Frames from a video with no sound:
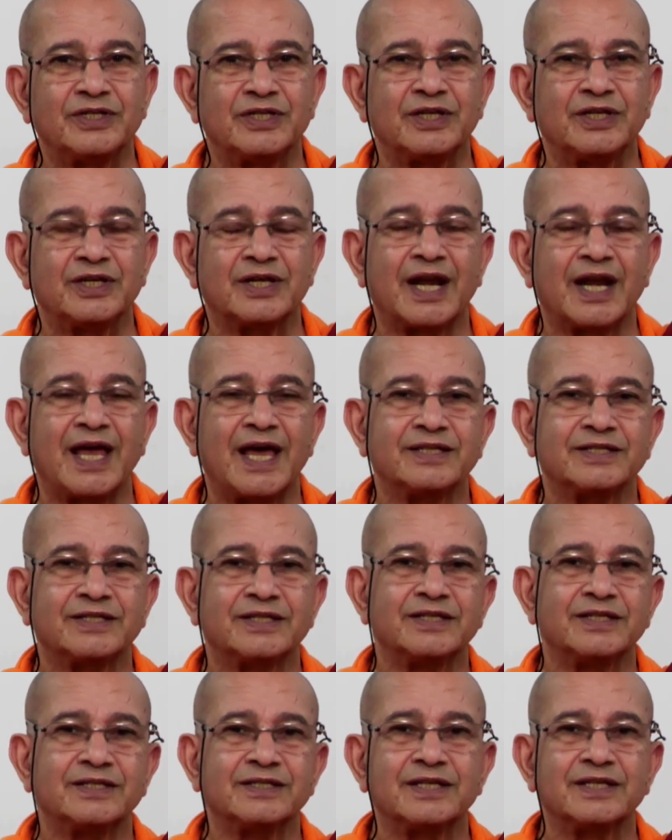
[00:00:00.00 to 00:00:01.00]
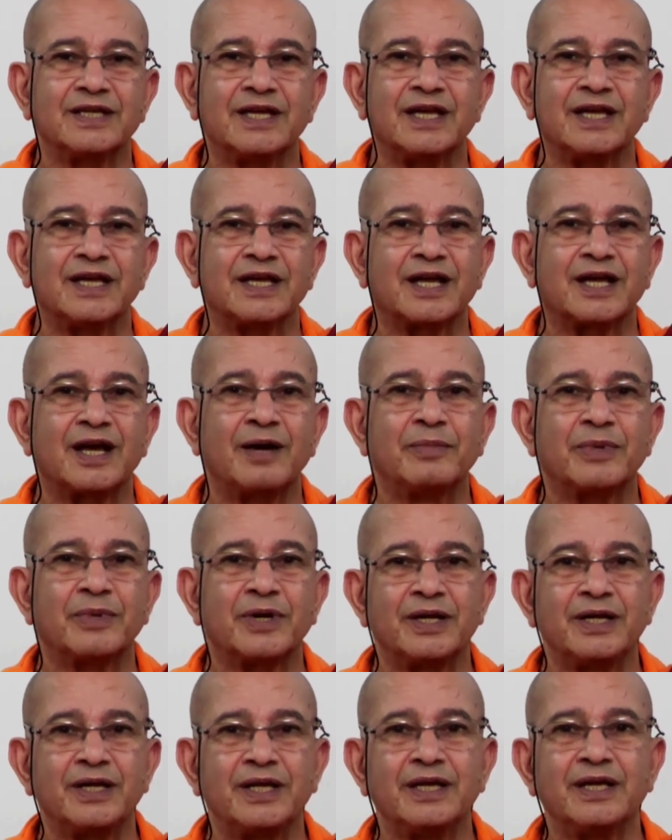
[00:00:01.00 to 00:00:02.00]
the classes, come
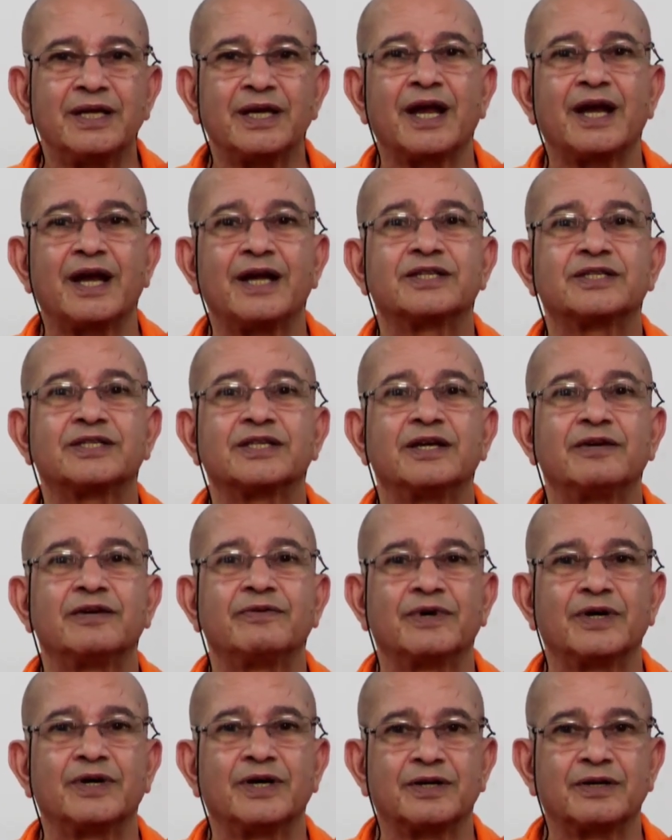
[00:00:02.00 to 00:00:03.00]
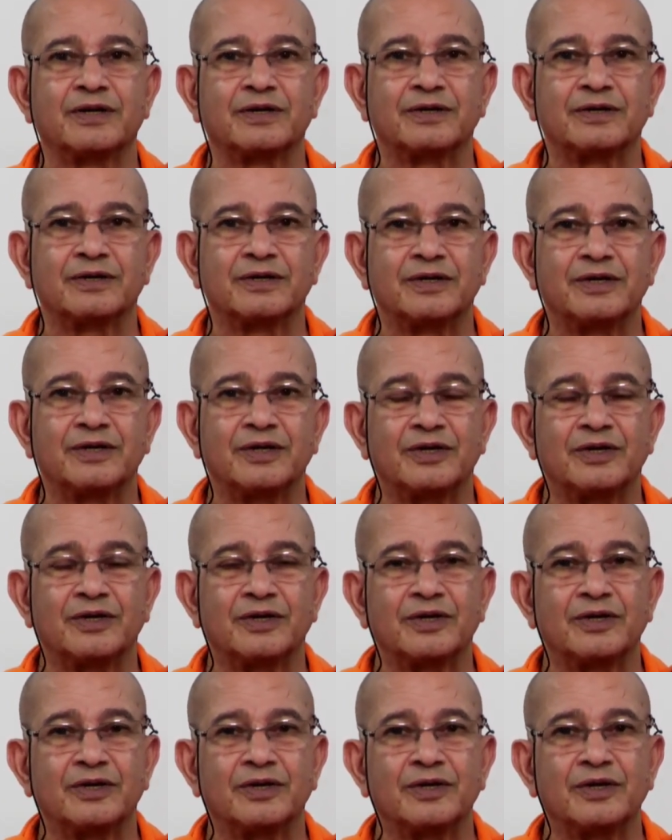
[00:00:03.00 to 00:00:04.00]
running and serve her.
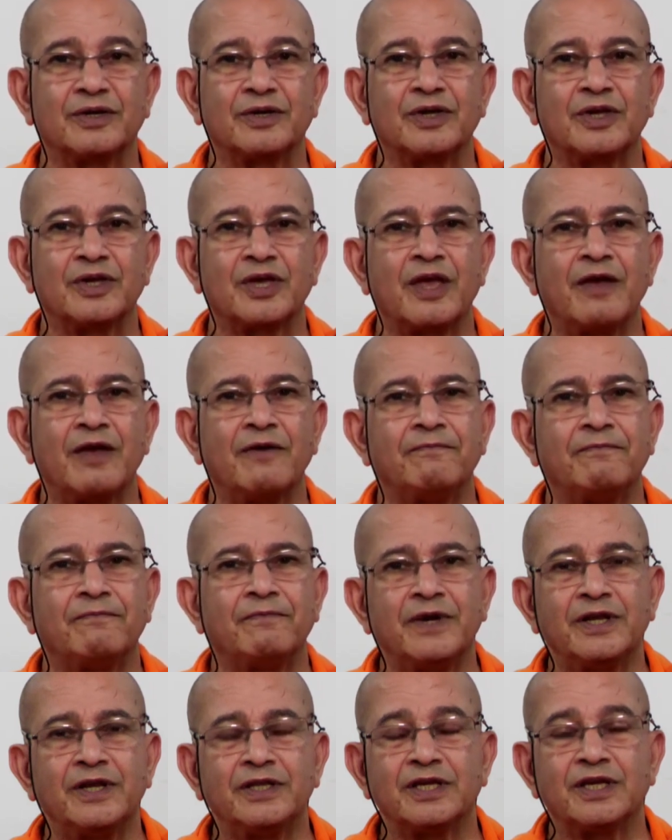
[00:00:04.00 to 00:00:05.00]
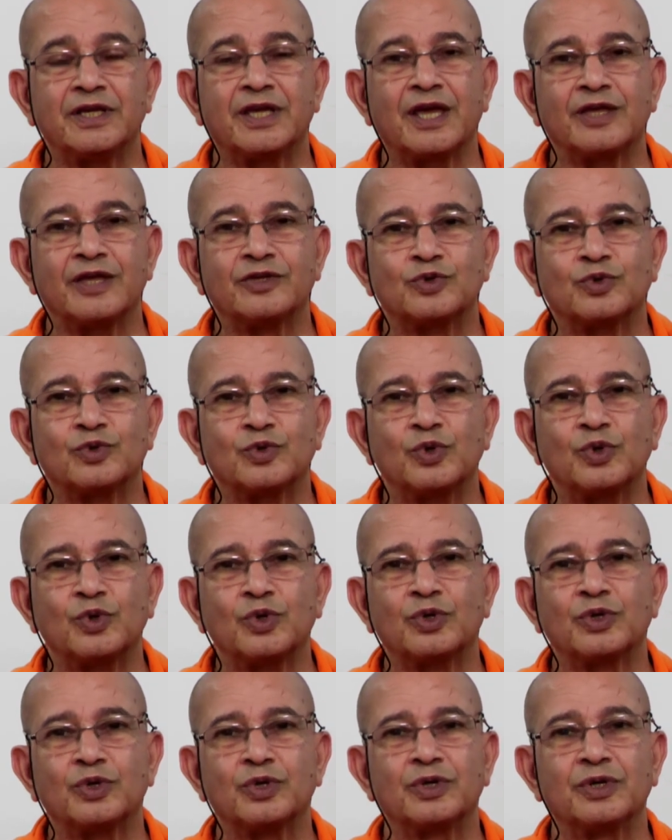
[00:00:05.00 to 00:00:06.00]
Everything he has to
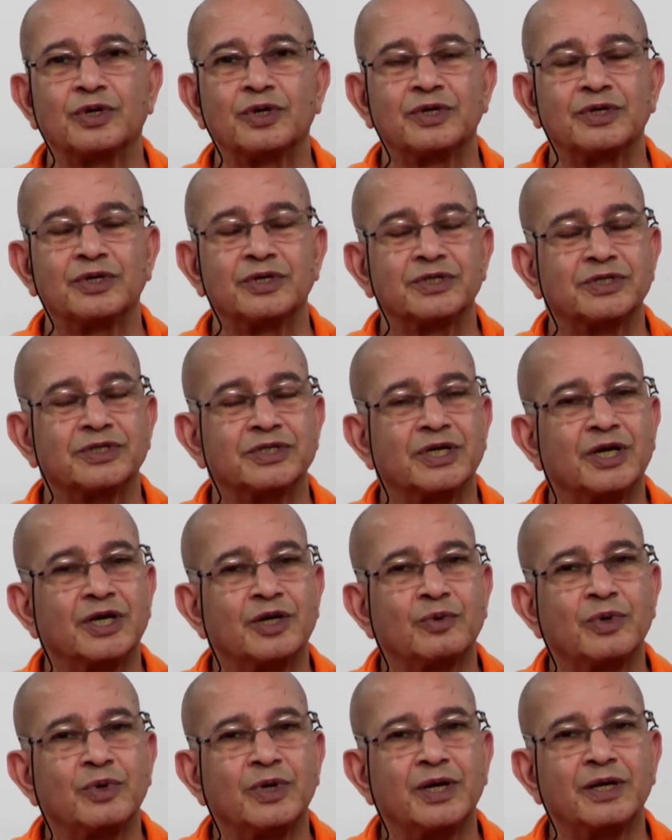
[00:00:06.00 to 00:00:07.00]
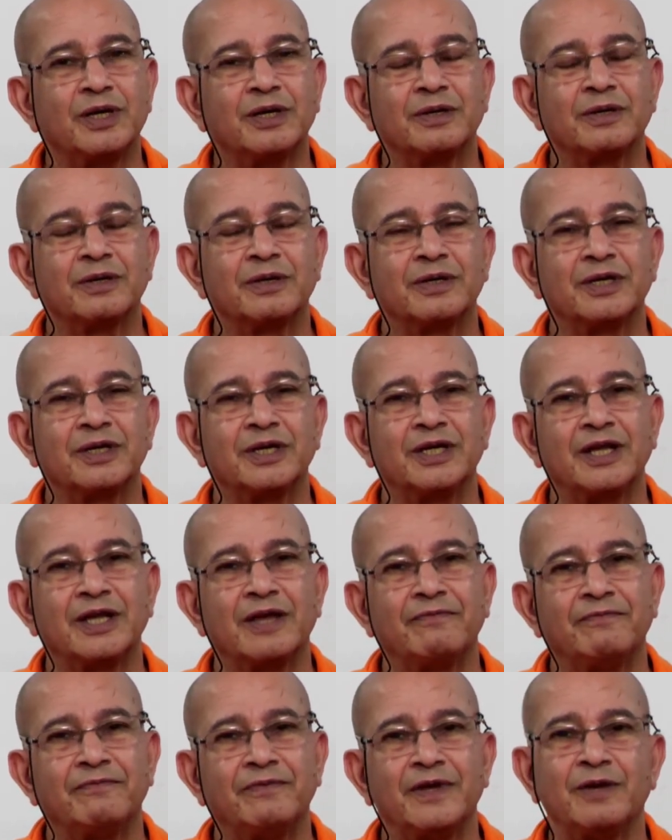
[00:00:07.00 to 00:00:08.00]
cook, serve her in
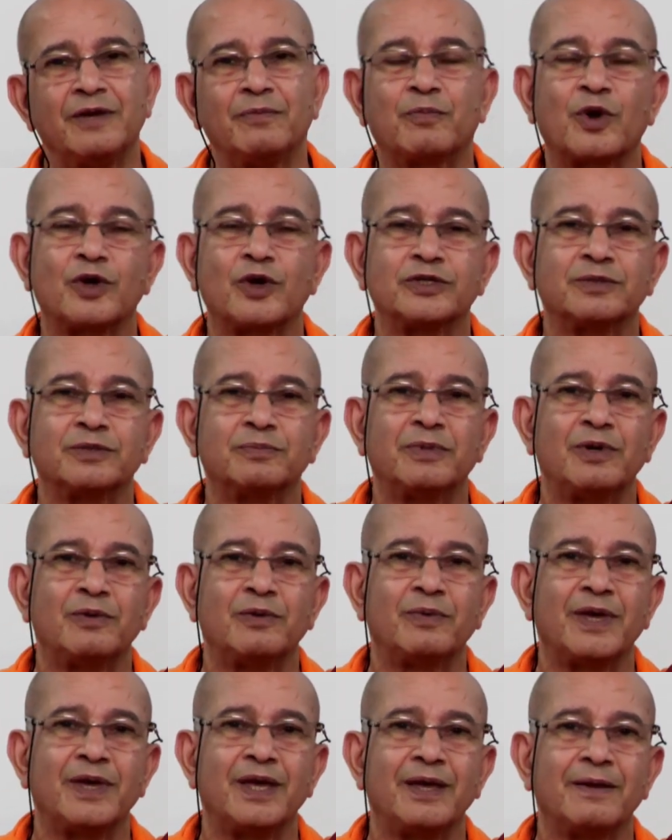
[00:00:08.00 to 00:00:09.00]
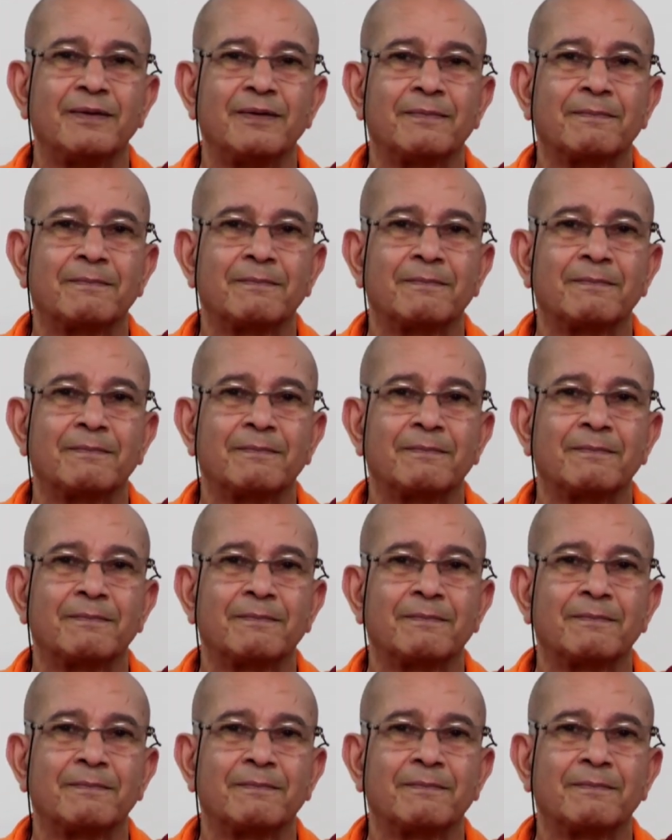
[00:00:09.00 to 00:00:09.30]
every possible way,